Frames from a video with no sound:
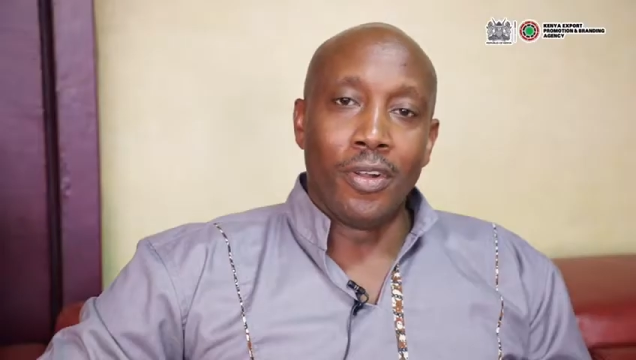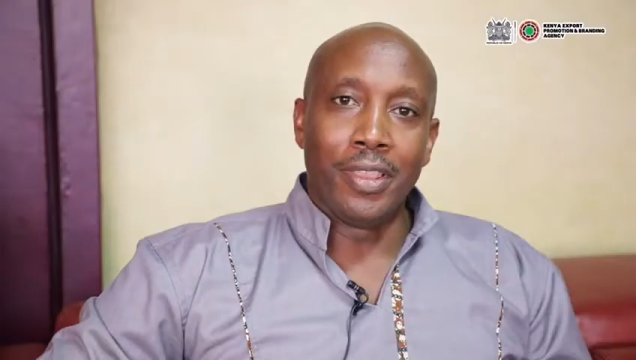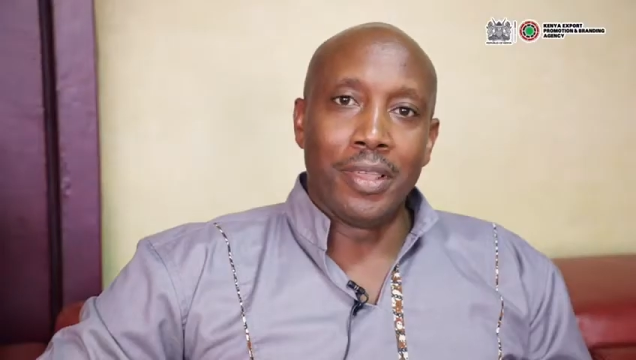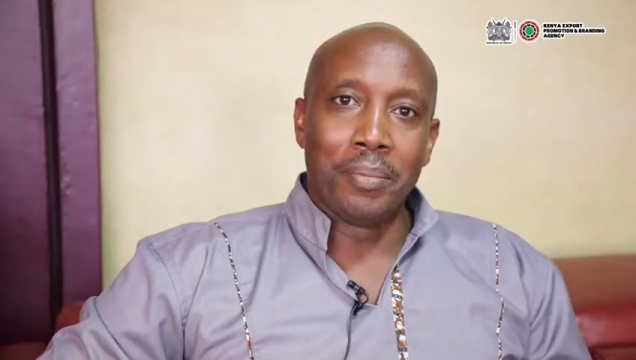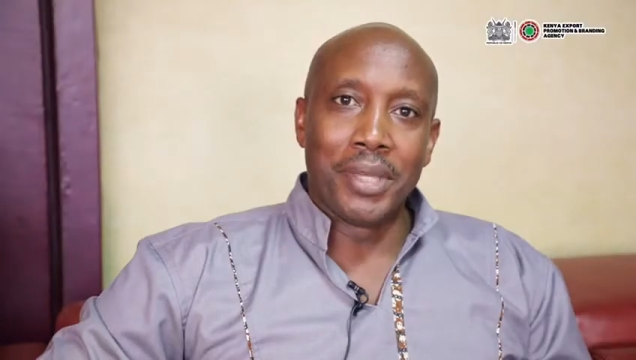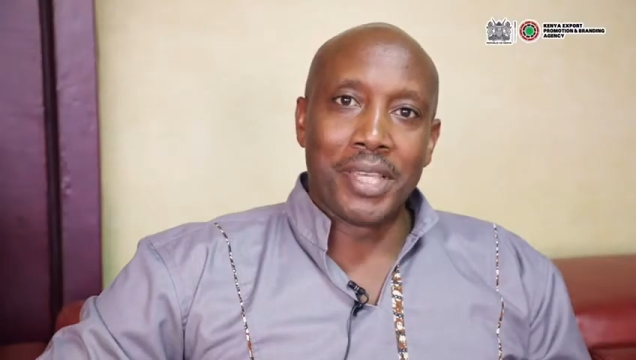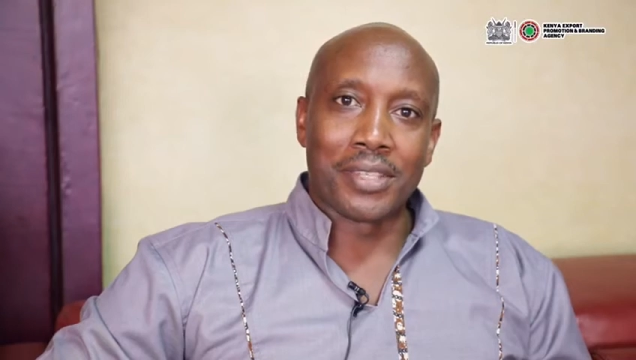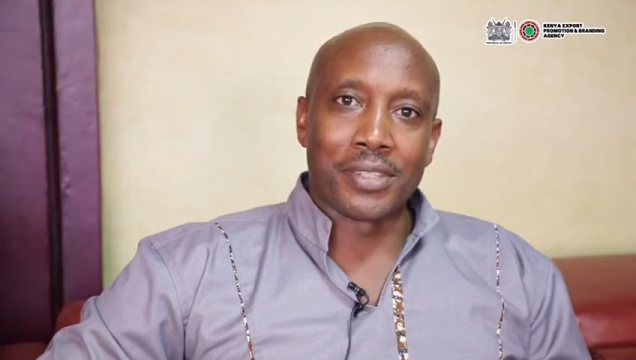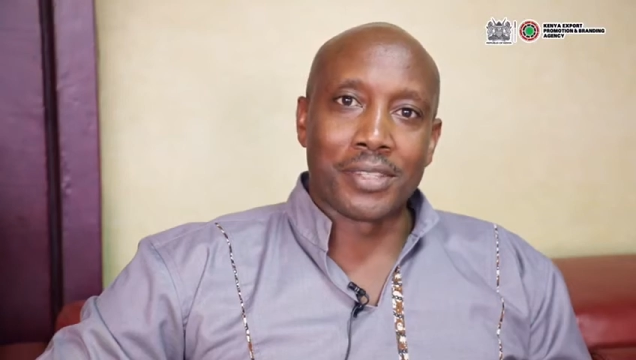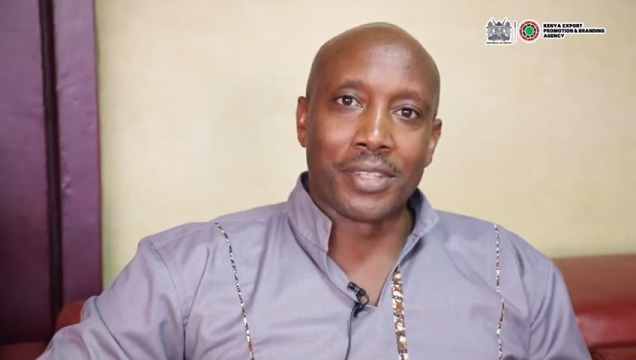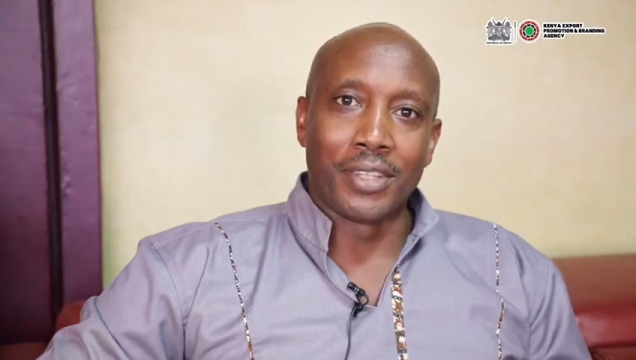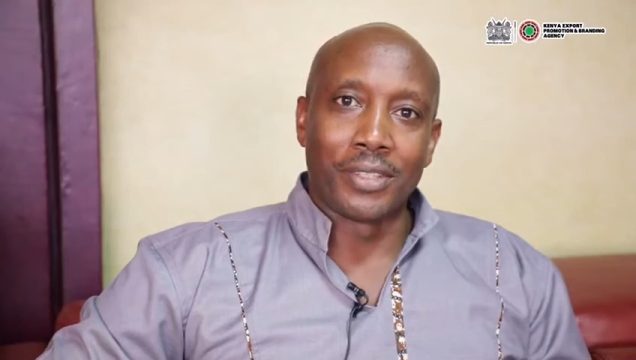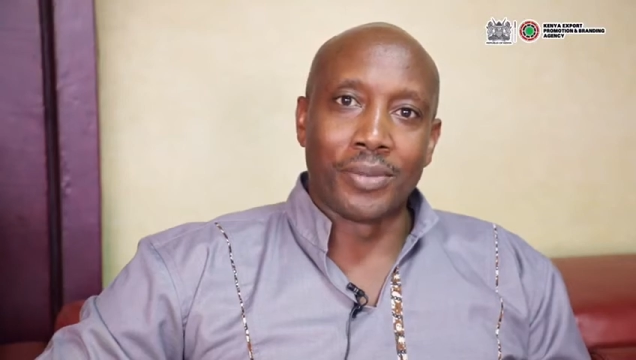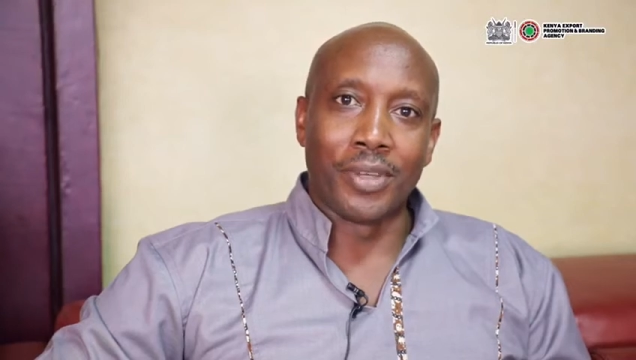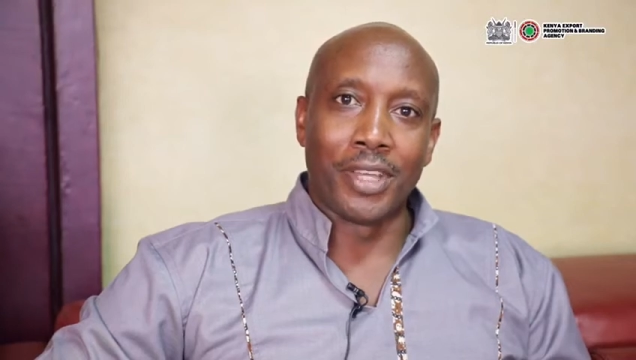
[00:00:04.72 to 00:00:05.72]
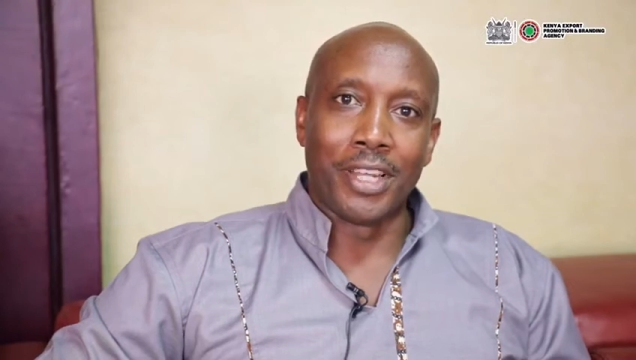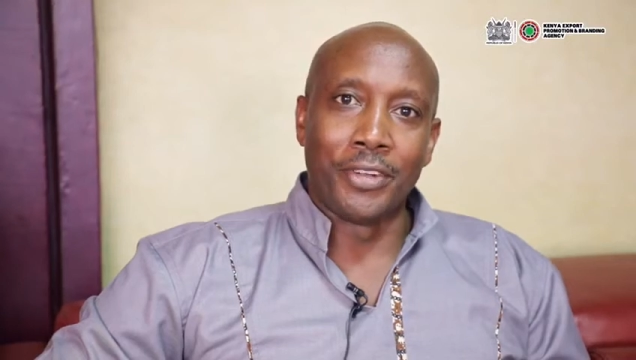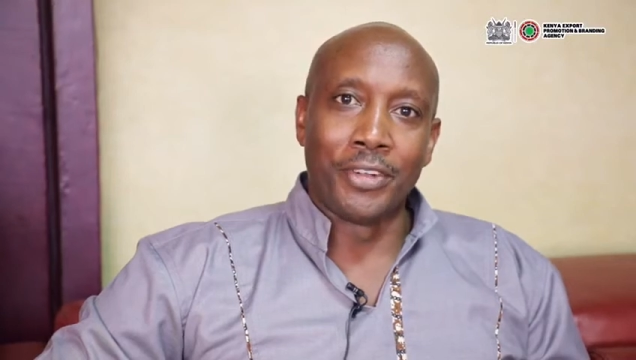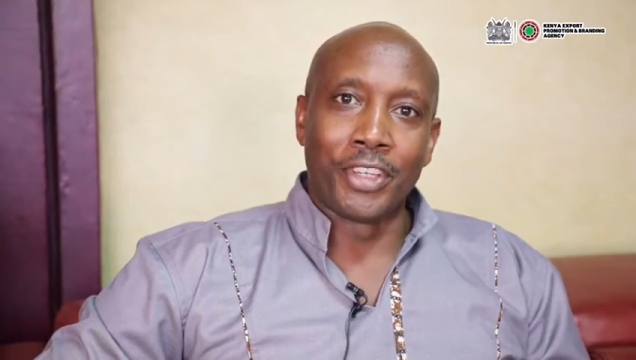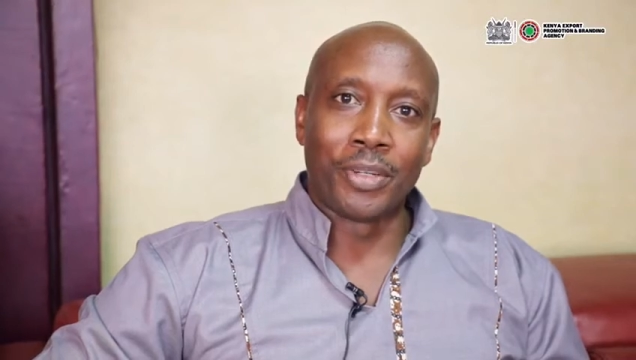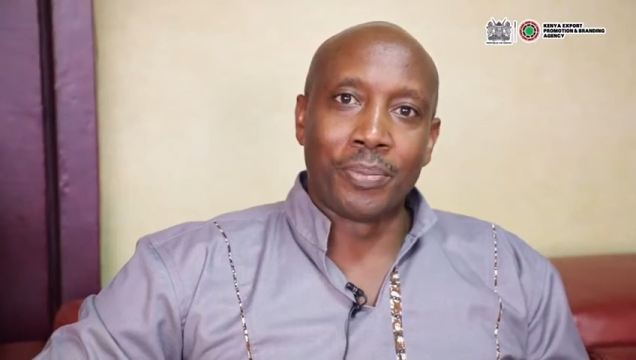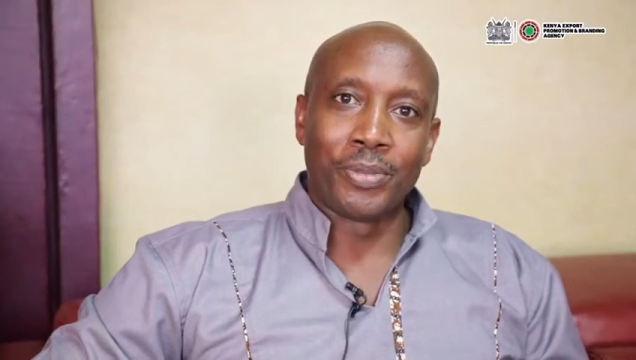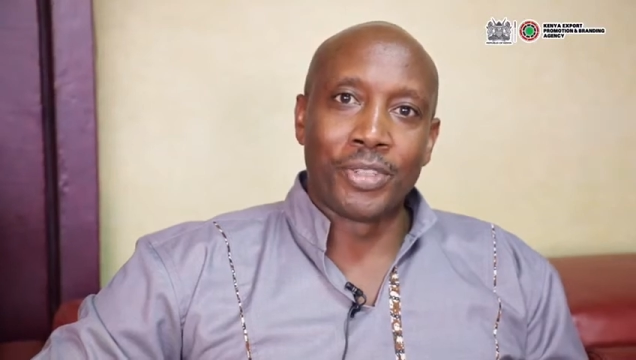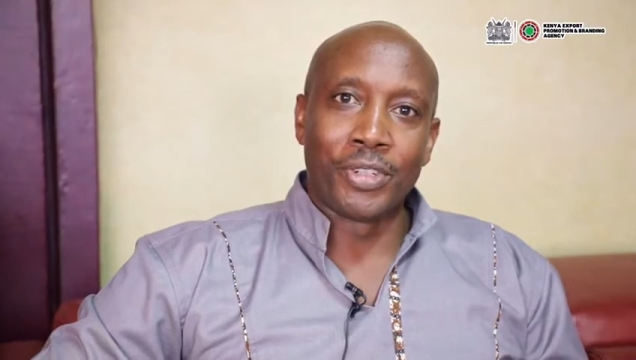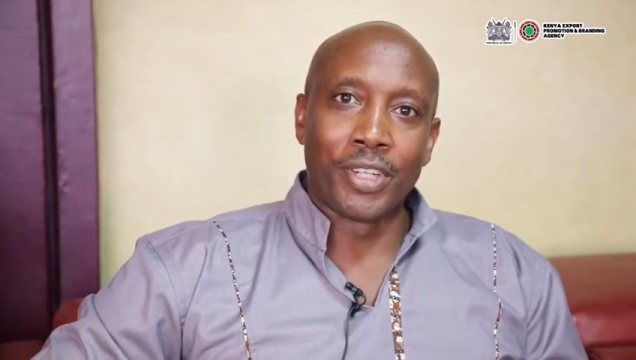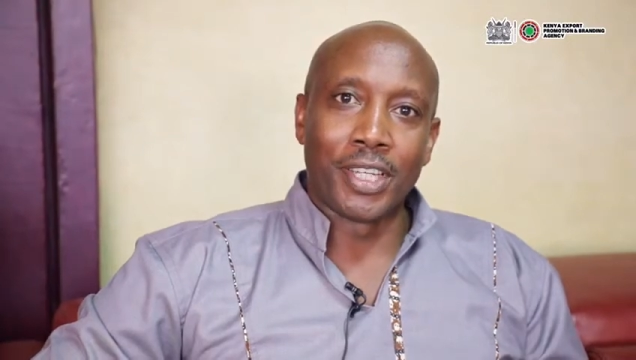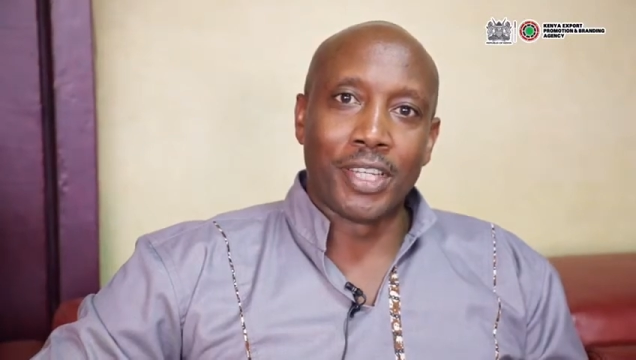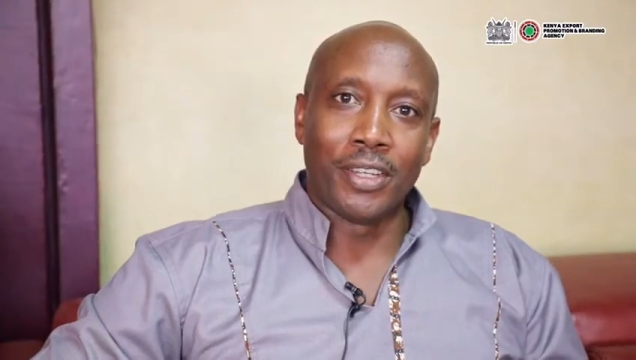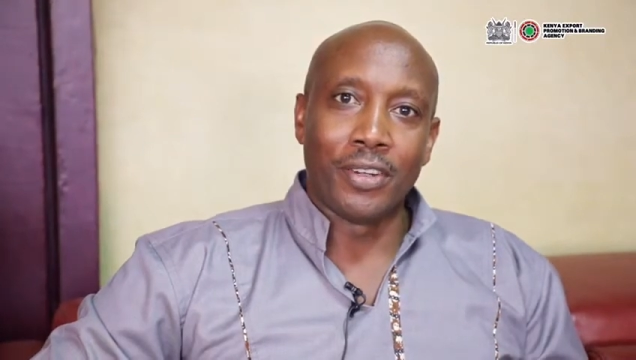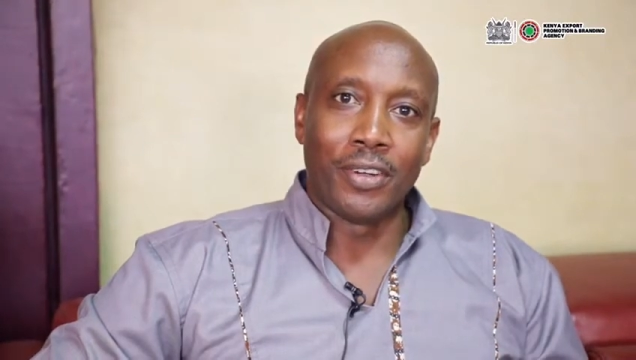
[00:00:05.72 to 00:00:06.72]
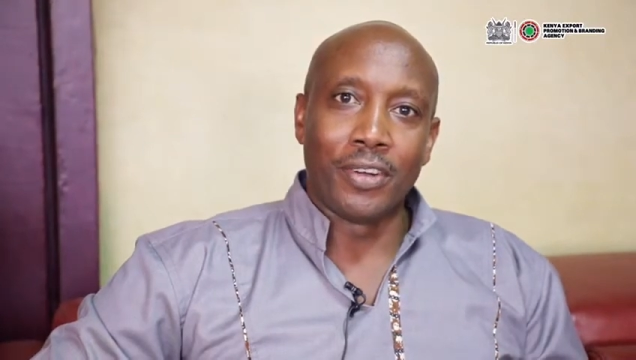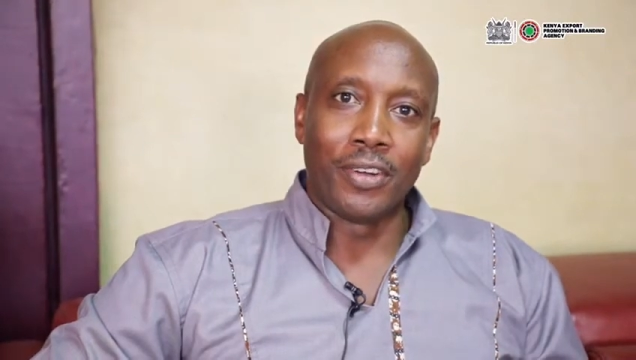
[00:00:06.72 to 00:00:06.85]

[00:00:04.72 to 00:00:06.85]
All the best to Eliud Kipchoge